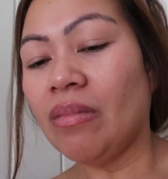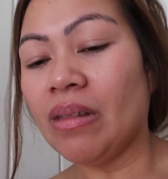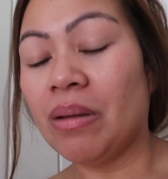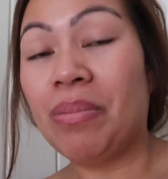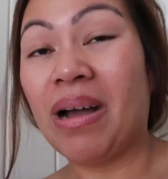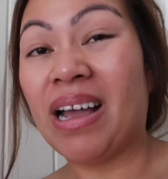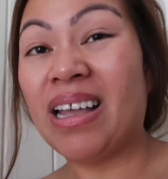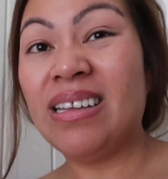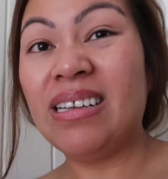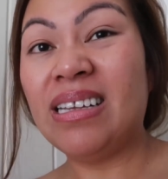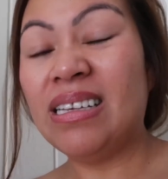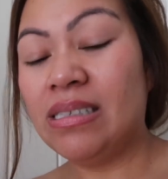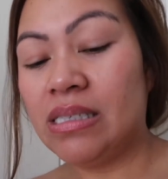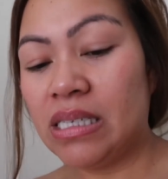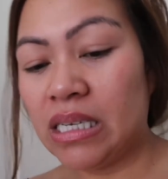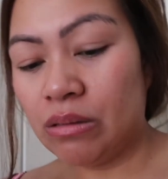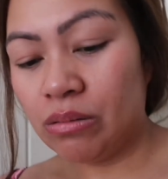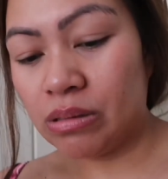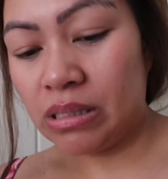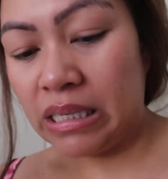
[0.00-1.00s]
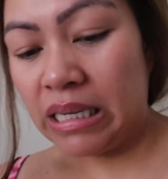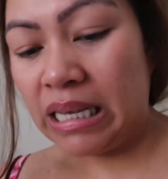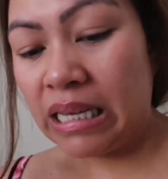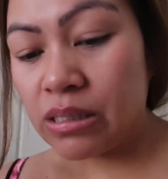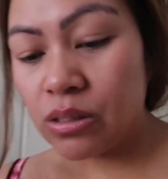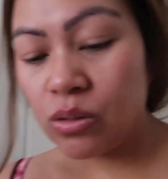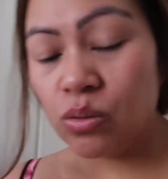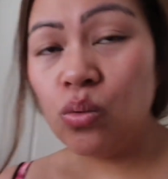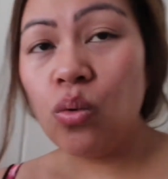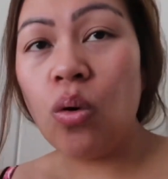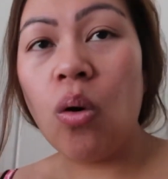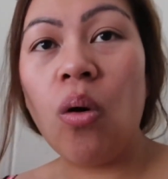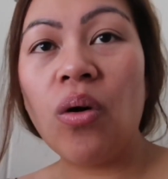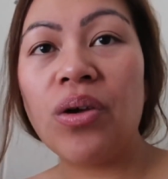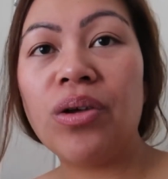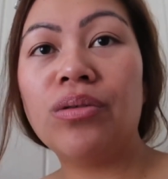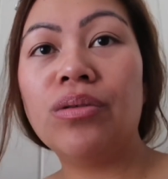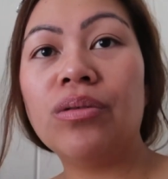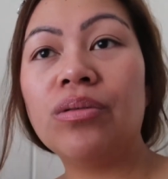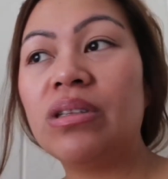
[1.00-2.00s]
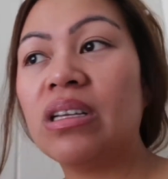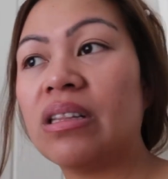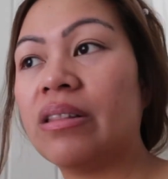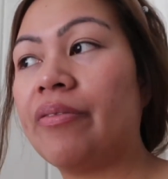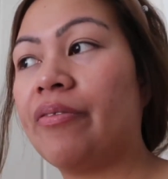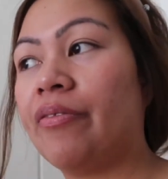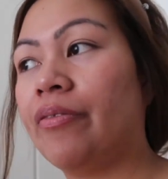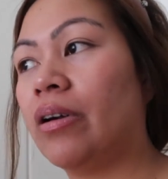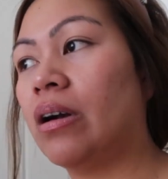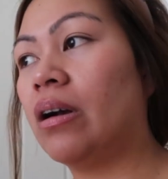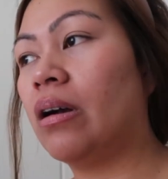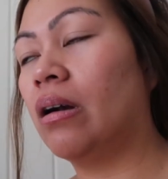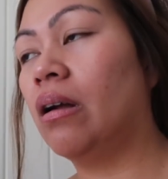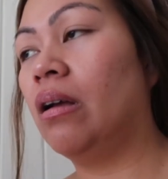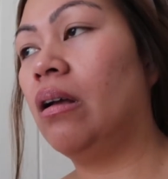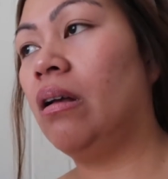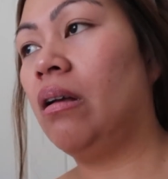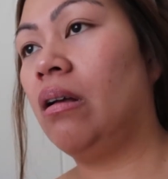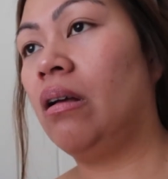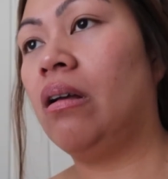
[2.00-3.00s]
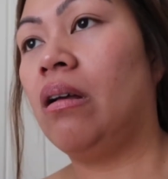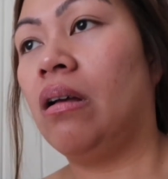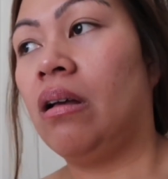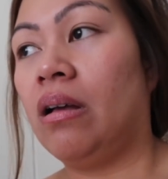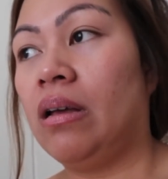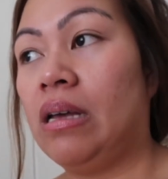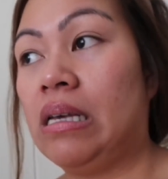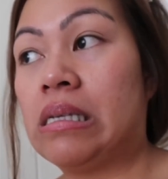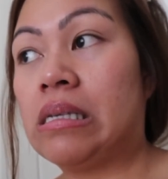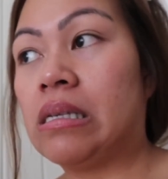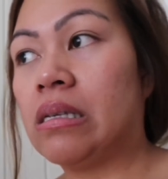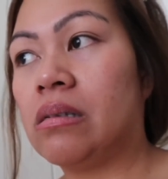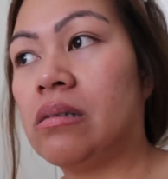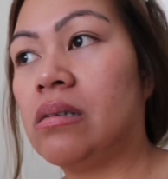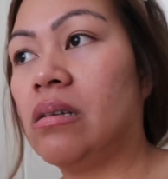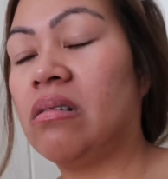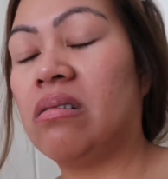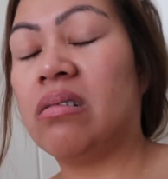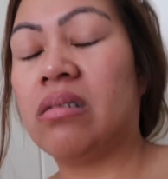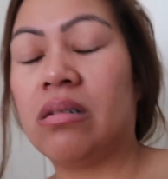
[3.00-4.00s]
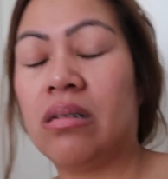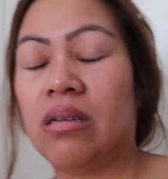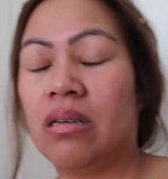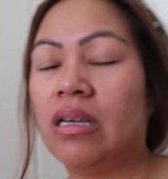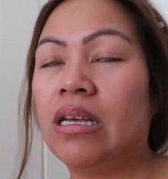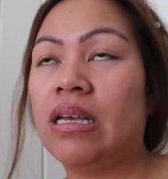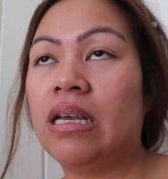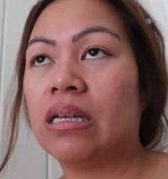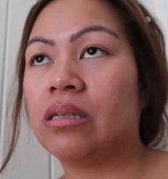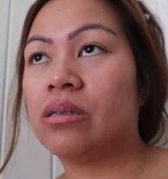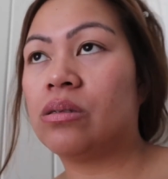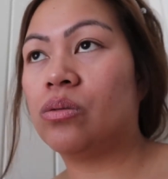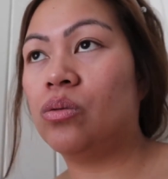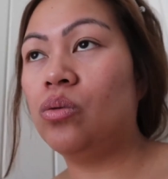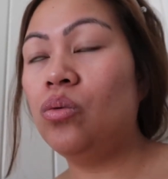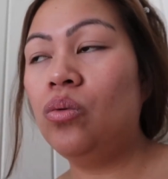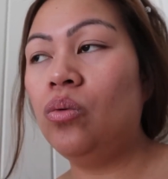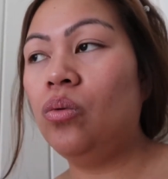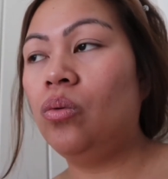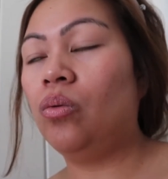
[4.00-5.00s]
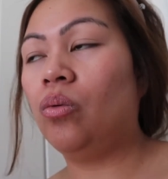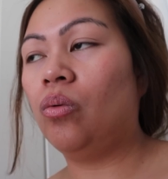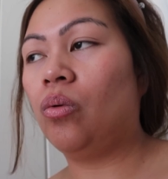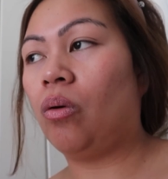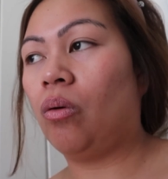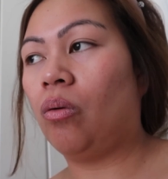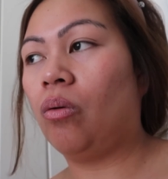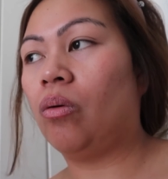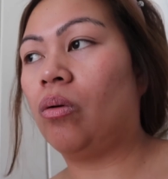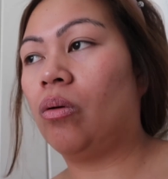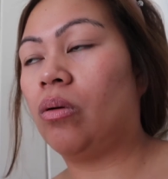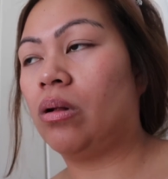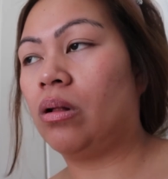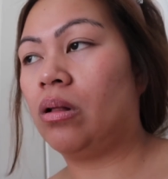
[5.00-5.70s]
But he needs it because he gets too hot. You know that fur is, he gets too hot